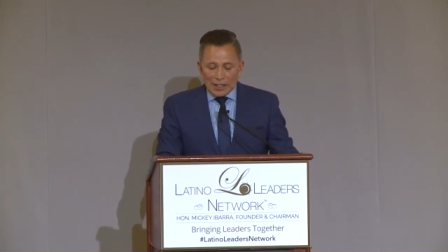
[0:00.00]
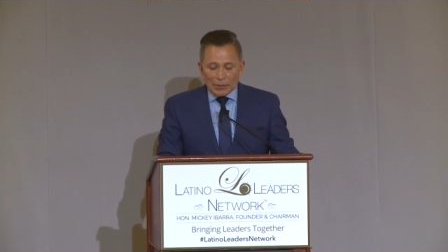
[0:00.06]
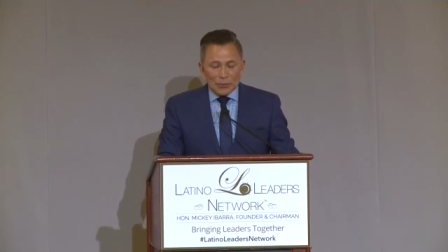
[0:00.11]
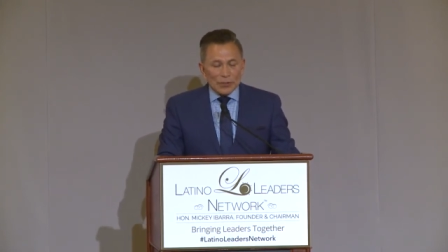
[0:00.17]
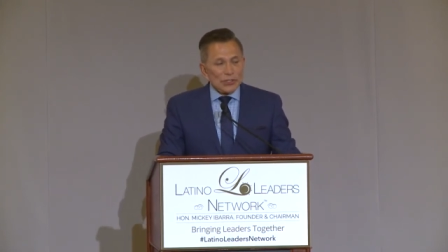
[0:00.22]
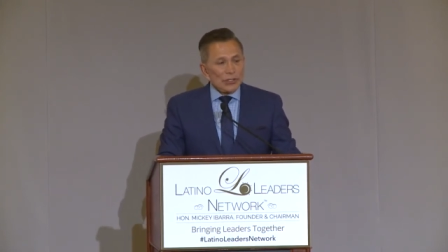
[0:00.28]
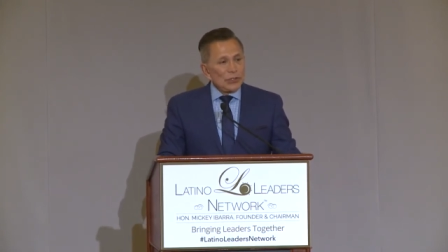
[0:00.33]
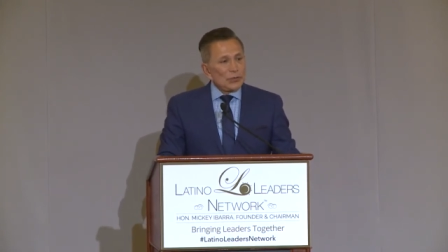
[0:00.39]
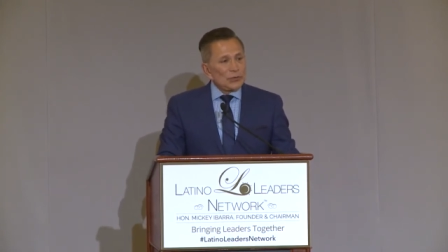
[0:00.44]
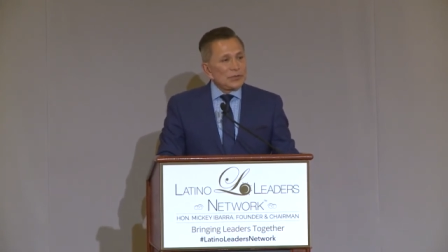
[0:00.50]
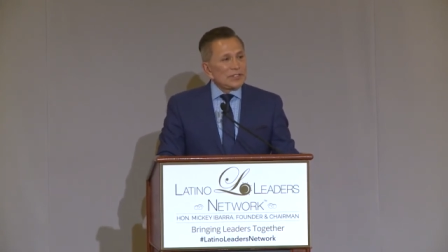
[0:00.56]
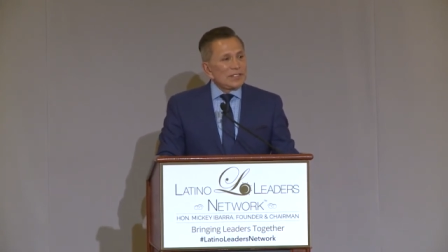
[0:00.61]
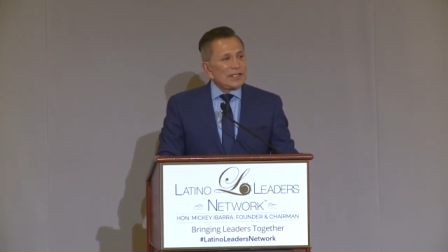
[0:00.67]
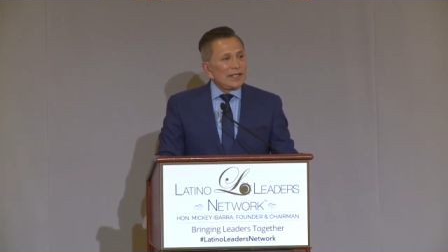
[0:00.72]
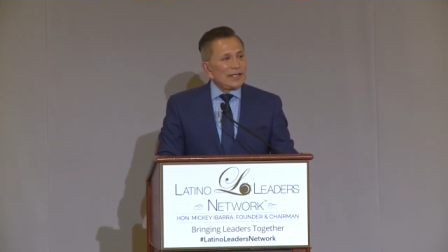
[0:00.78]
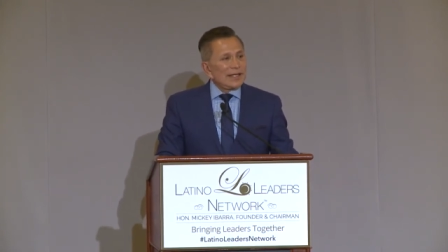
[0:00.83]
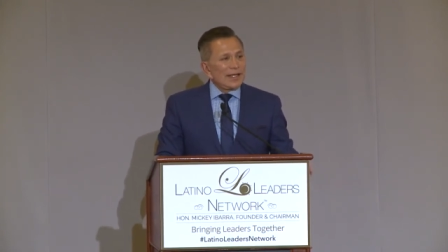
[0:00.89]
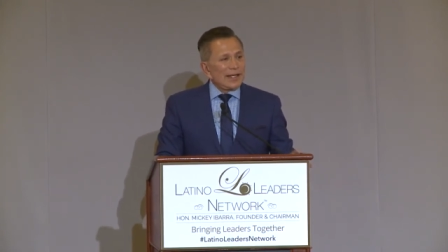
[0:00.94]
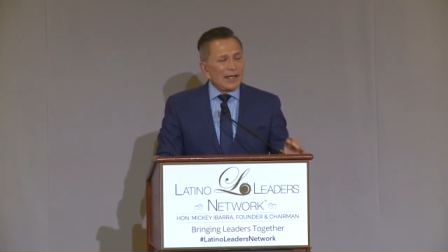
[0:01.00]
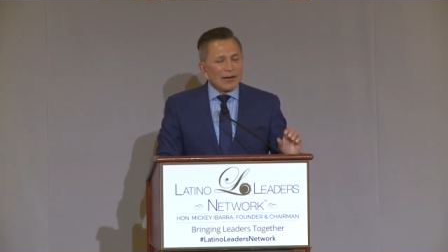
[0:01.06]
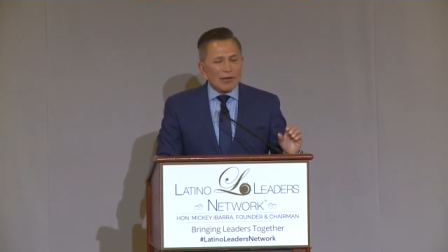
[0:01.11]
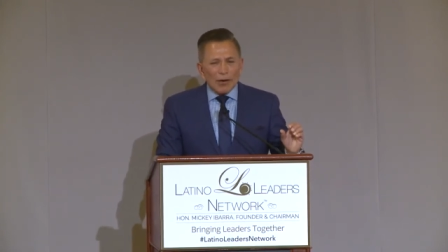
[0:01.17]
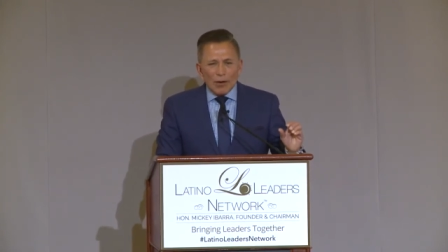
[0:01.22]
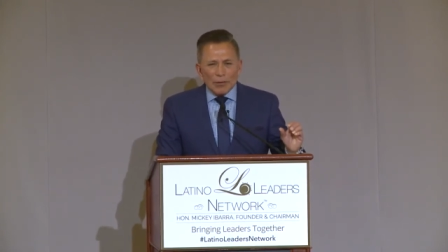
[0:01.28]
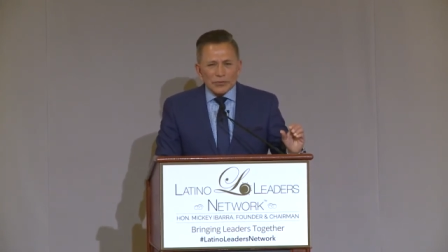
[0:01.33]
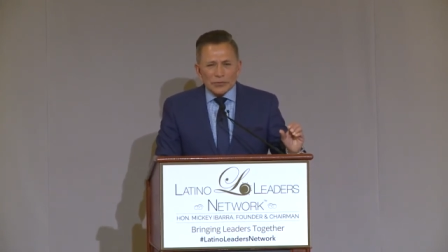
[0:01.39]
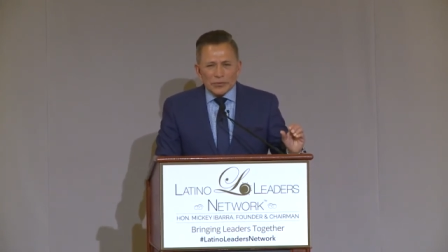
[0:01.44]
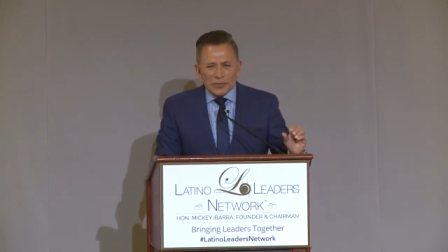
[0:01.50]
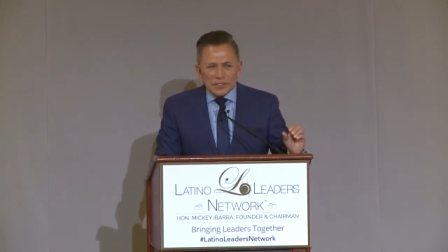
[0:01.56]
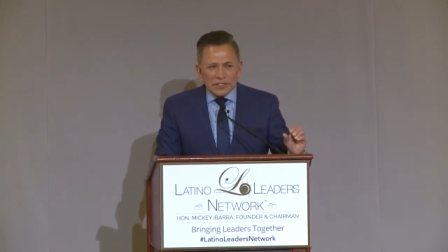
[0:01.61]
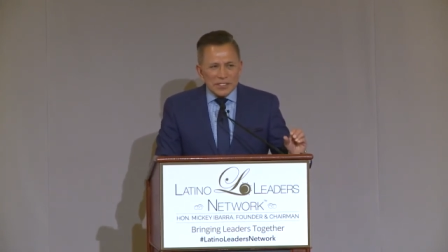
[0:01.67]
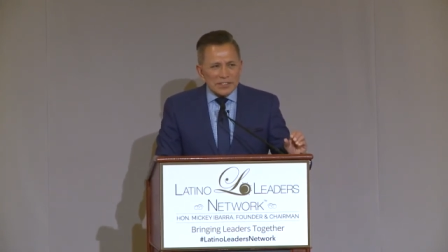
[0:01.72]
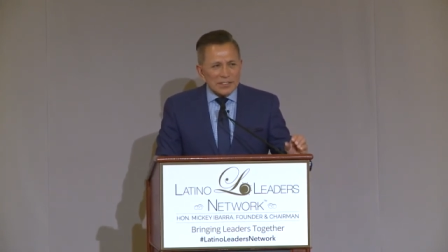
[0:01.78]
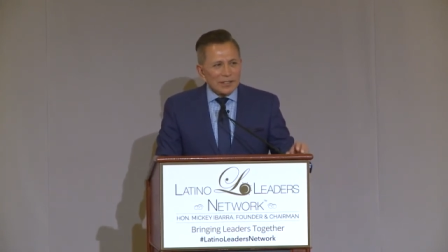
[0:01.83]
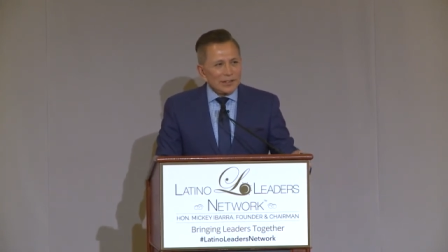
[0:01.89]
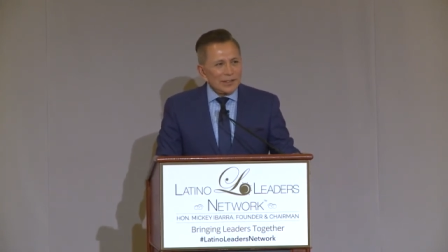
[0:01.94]
I would use and alter it
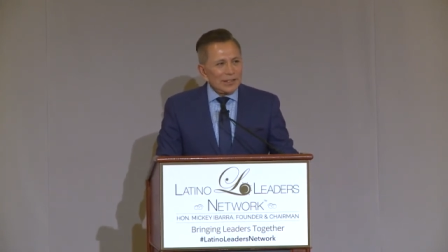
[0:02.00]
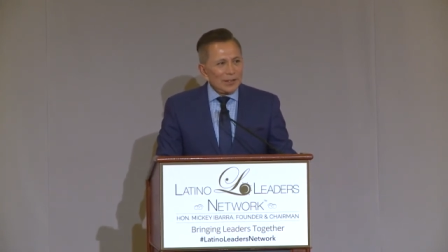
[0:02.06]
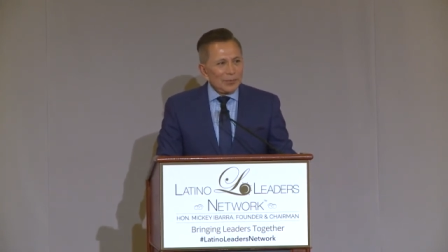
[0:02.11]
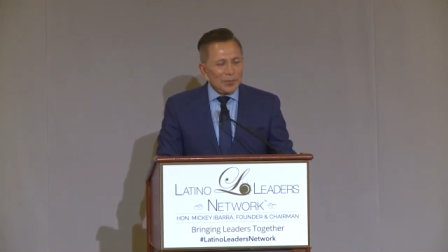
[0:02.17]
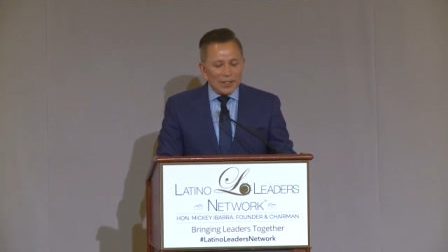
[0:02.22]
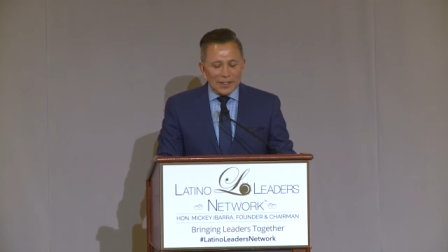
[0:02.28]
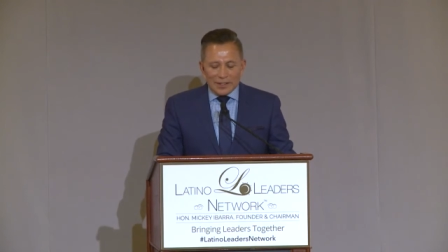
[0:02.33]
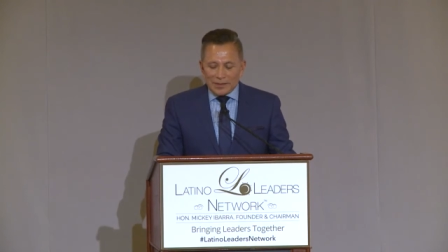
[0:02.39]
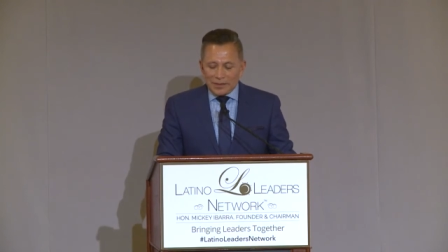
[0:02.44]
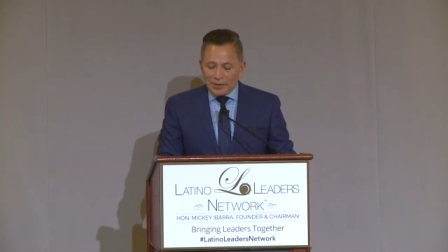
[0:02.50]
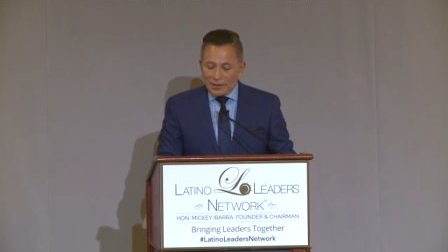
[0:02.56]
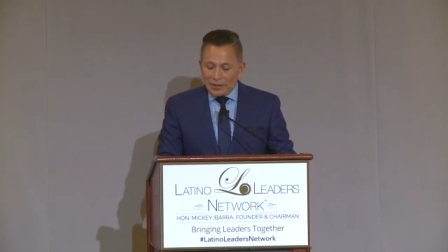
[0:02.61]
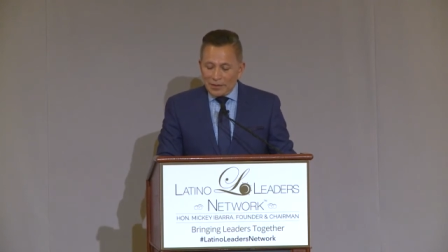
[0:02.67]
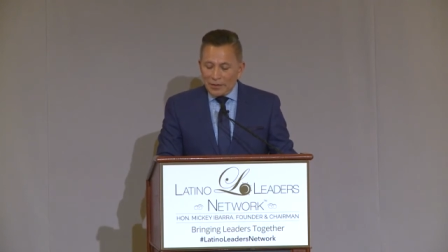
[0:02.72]
just a little bit